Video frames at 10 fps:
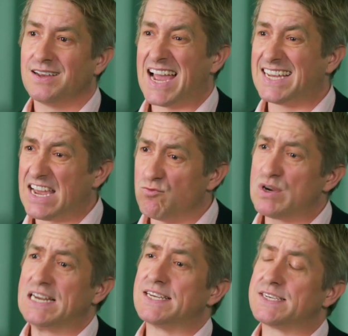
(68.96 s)
and get
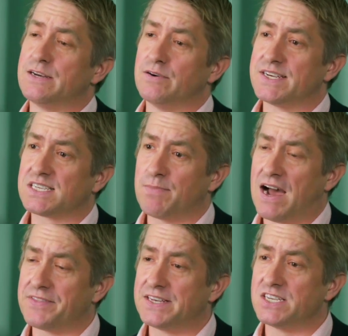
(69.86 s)
really serious
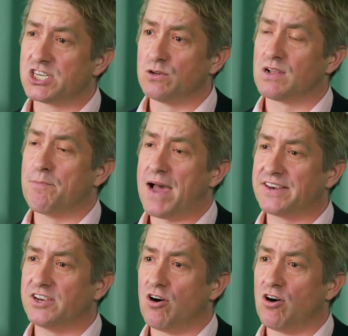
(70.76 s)
about their digital companion